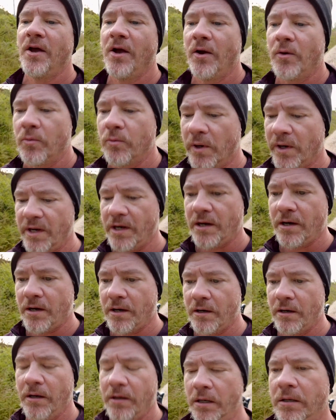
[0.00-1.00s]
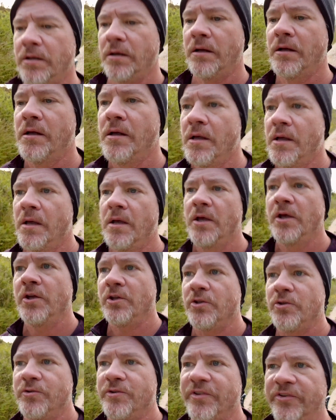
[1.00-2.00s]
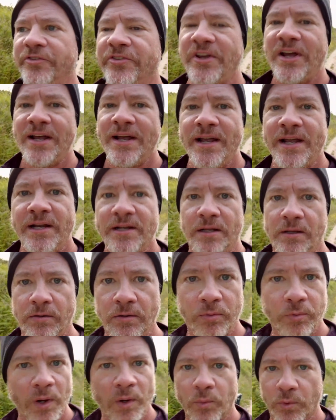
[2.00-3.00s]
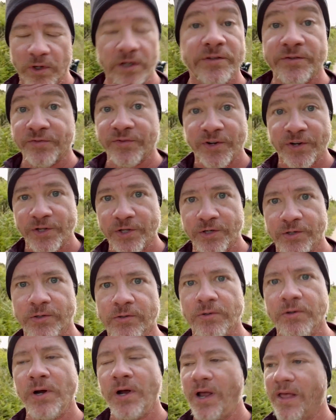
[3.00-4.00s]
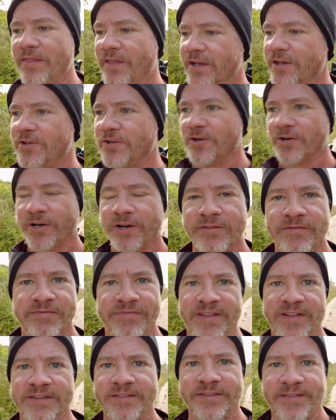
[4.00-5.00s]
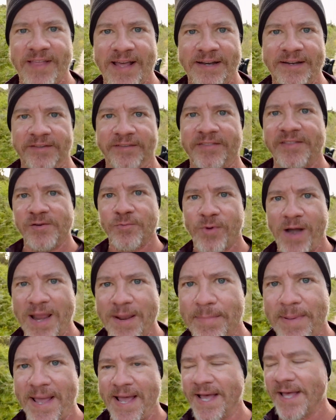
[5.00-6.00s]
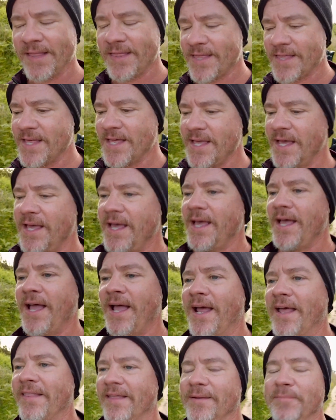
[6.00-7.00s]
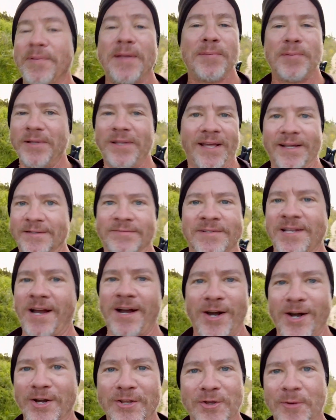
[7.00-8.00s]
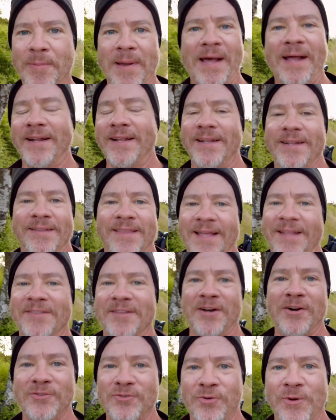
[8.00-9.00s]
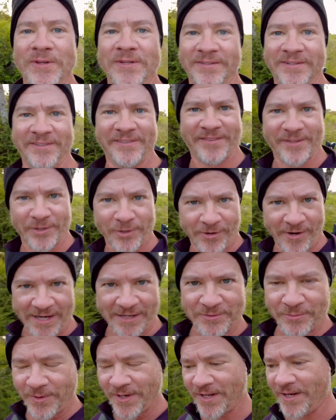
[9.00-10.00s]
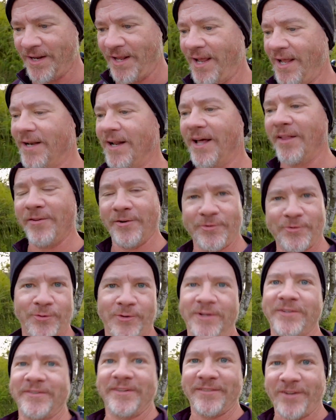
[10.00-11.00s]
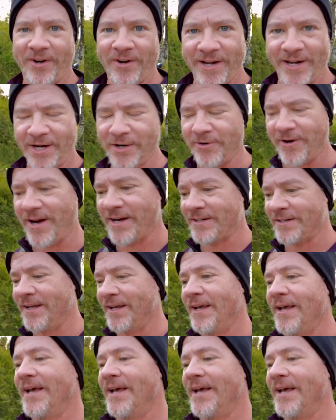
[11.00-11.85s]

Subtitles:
where you decide what works for you, and then you're convinced that is the right path. And then people like to argue about it, that their choice is the correct one and other choices are incorrect.